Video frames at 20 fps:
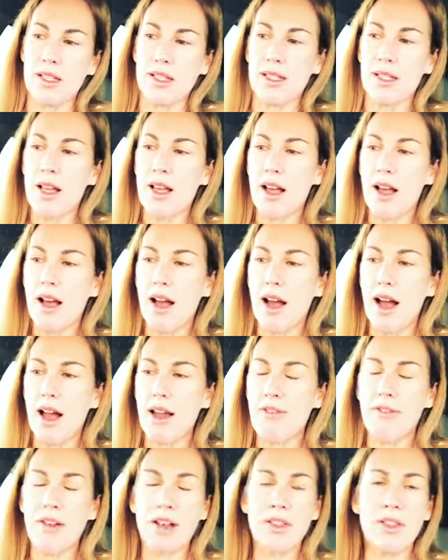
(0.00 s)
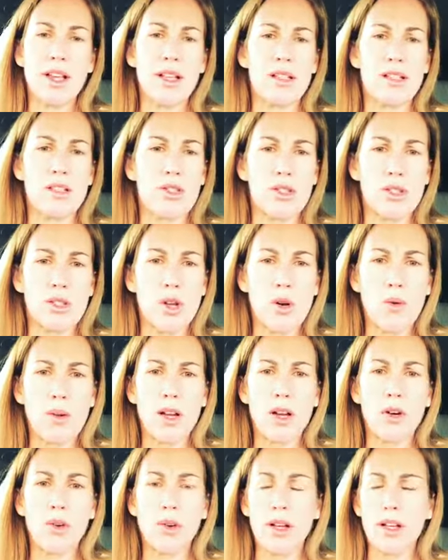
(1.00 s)
And I find that so
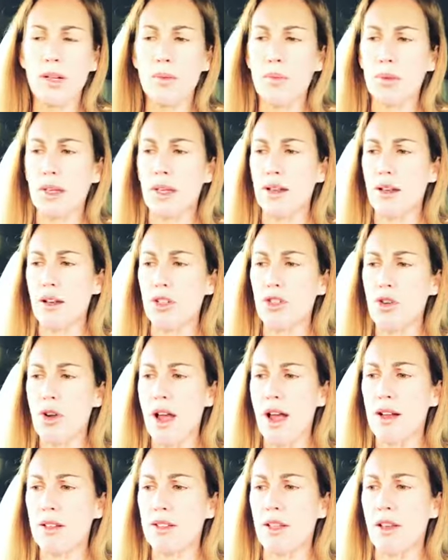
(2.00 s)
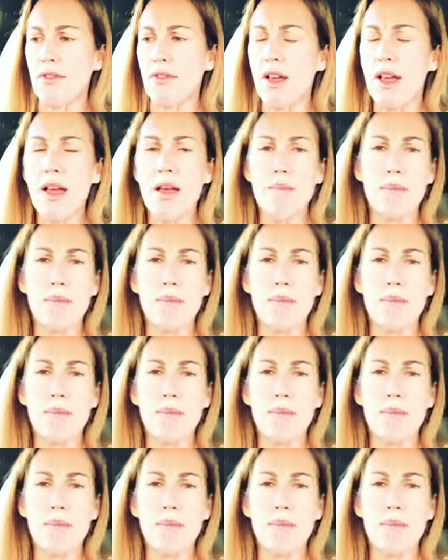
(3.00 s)
incredibly attractive